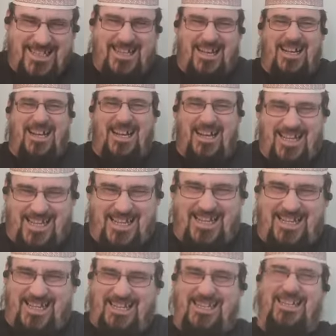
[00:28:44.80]

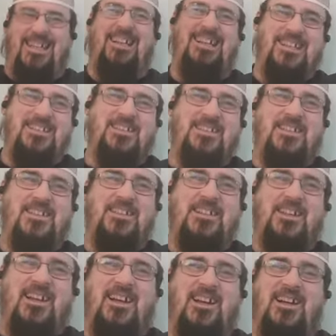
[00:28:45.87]
oh,
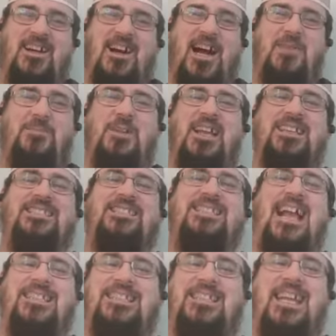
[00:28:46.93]
I'd be
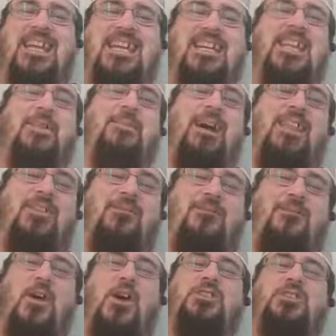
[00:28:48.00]
assassinated in about the
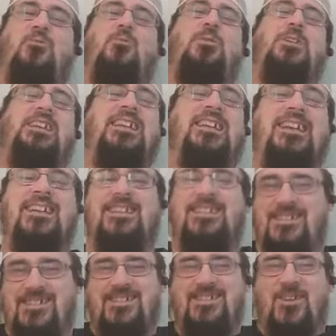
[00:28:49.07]
first week.
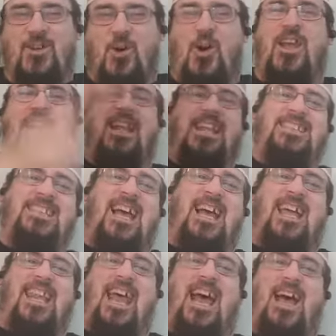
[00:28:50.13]
Oil is
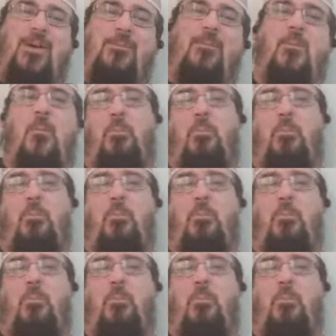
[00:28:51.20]
haram.